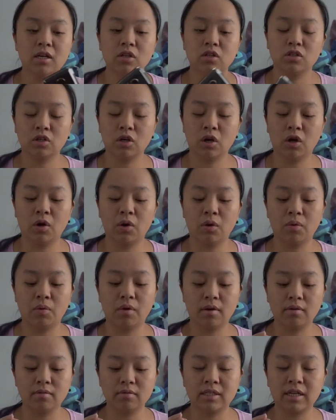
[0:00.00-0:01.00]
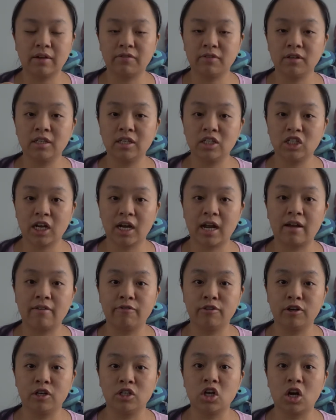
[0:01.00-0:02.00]
So definitely check out
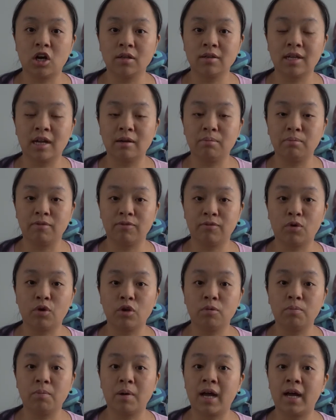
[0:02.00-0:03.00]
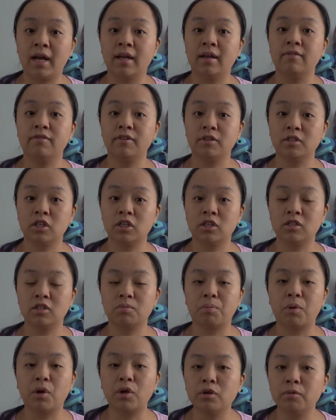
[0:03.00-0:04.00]
footage online before you buy
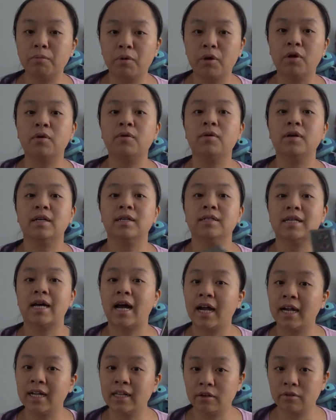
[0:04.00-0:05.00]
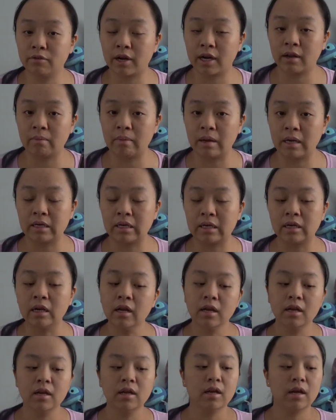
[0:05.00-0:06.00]
filters. Polar Pro is highly recommended,
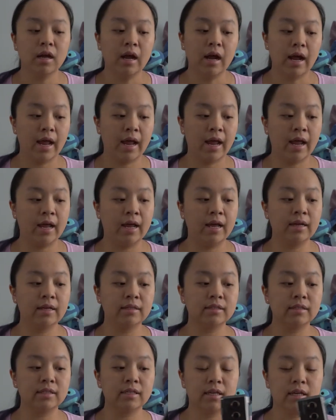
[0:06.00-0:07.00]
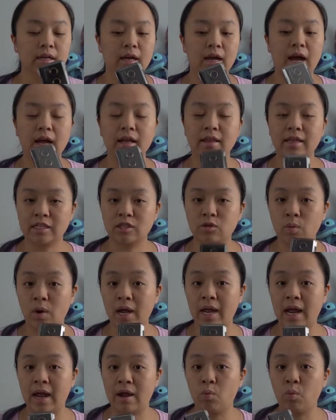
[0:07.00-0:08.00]
and that's
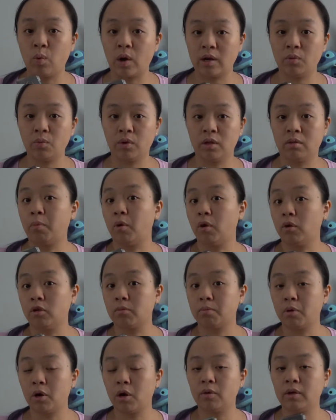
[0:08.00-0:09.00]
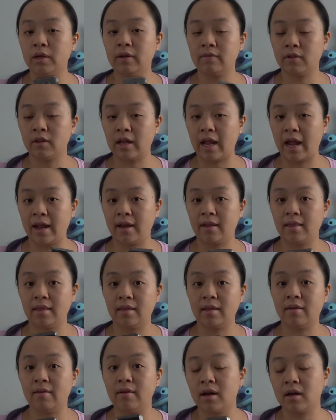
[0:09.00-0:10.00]
why I went with Polar Pro even
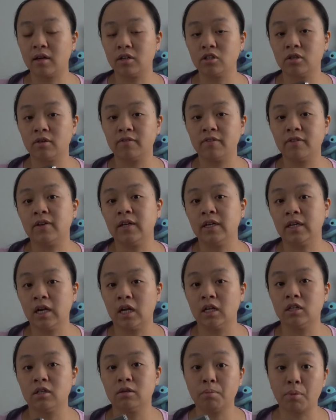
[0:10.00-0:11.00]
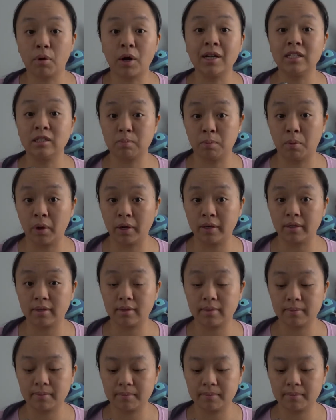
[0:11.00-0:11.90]
at the $150 price point.